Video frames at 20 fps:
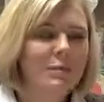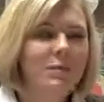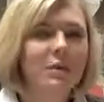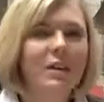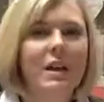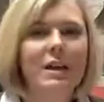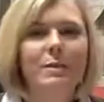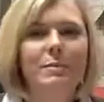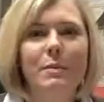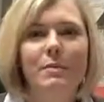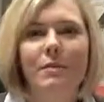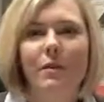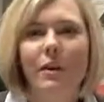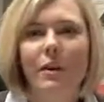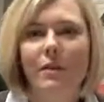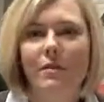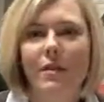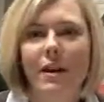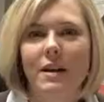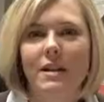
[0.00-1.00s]
So that's been
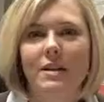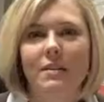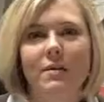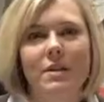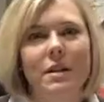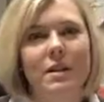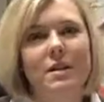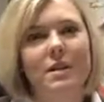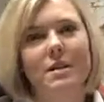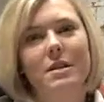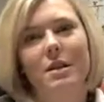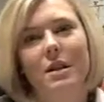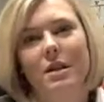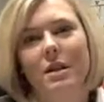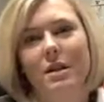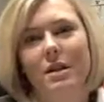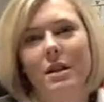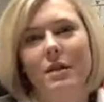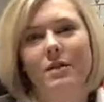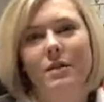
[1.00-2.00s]
very effective, and
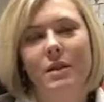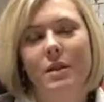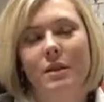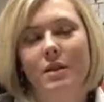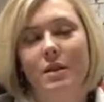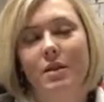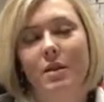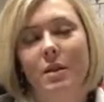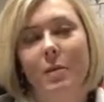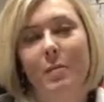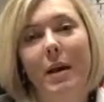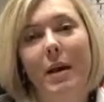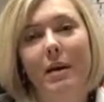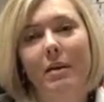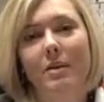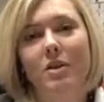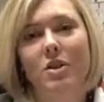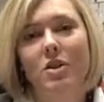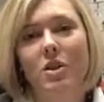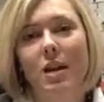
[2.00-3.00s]
it gives the
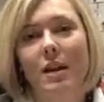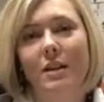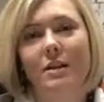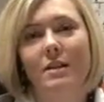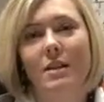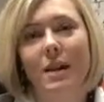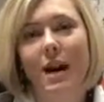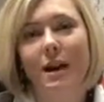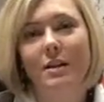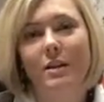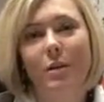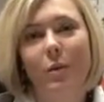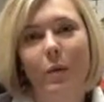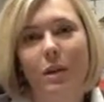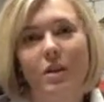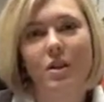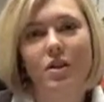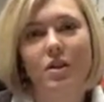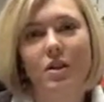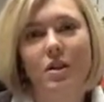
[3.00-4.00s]
parents a chance to ask
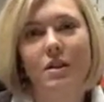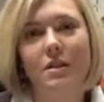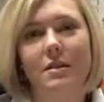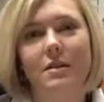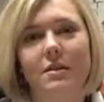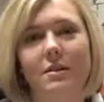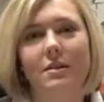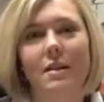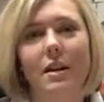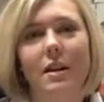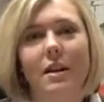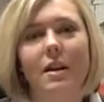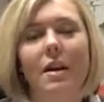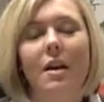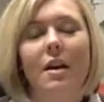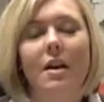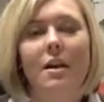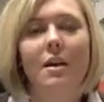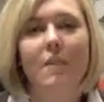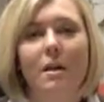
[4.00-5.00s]
questions and
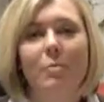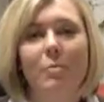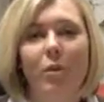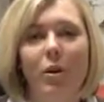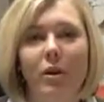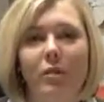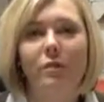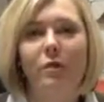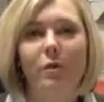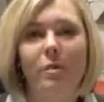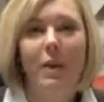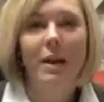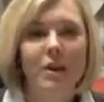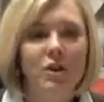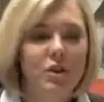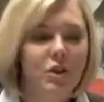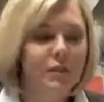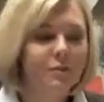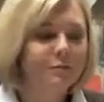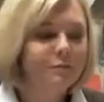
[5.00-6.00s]
get more
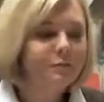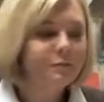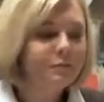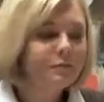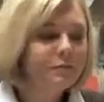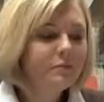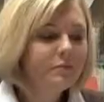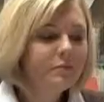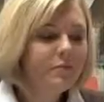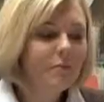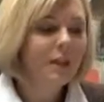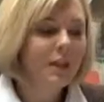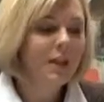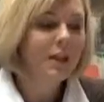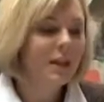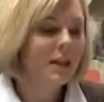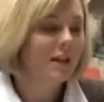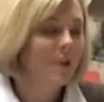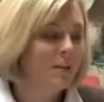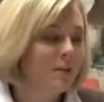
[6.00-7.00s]
information
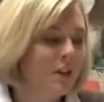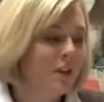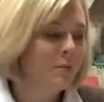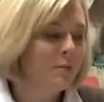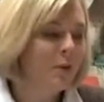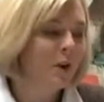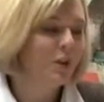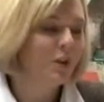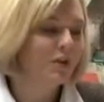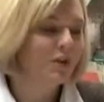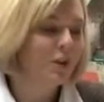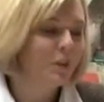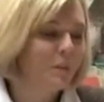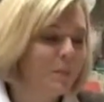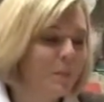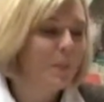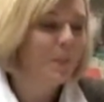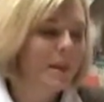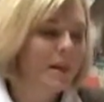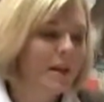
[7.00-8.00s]
in
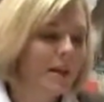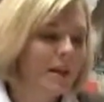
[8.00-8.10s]
person.